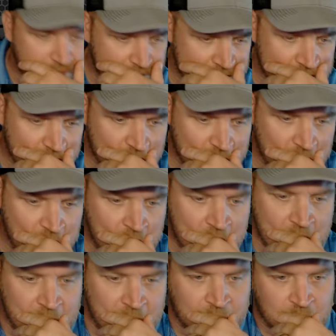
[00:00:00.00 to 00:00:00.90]
So
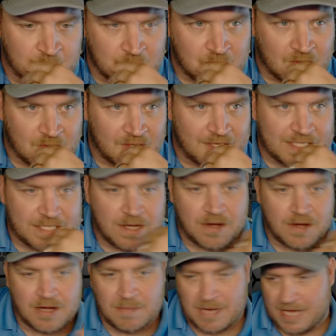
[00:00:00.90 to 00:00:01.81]
let's
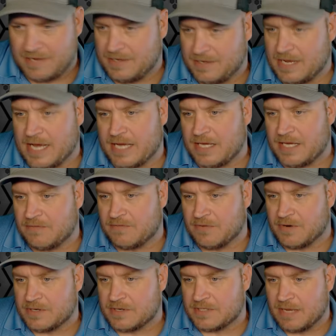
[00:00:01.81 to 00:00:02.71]
talk about Nike, for
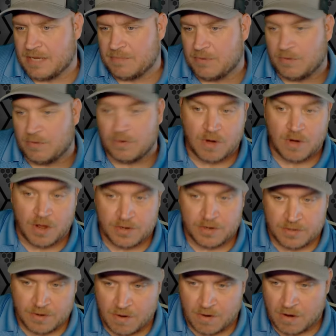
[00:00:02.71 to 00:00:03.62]
example, or
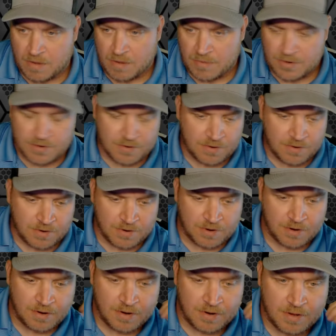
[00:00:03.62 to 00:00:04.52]
Under Armour
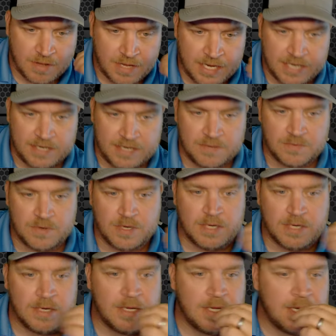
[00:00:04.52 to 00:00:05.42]
or anyone.
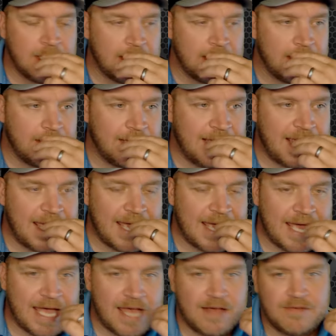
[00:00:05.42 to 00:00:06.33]
They
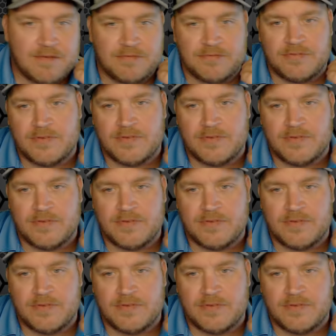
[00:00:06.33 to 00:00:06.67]
have